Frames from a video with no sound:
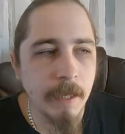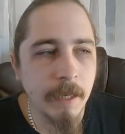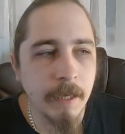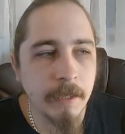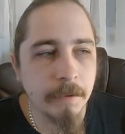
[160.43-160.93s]

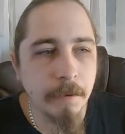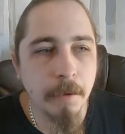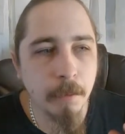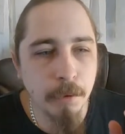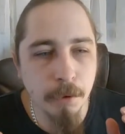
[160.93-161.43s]
and
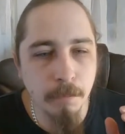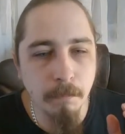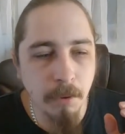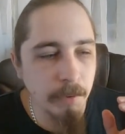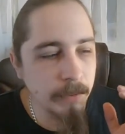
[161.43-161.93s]
you would just
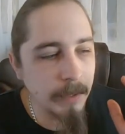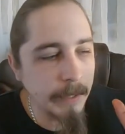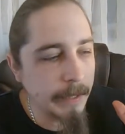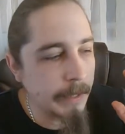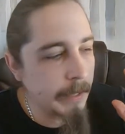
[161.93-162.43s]

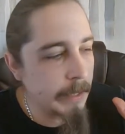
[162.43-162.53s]
bluntly